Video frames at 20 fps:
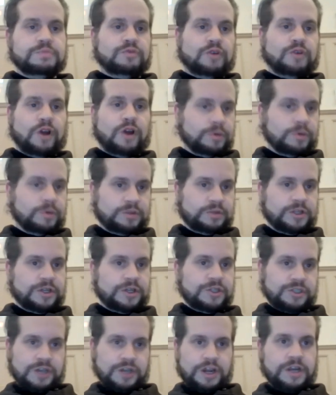probably
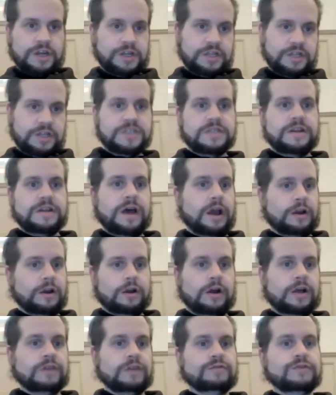a Chinese
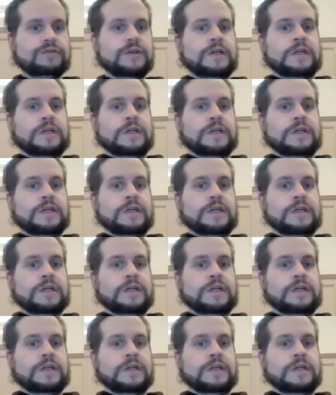knockoff.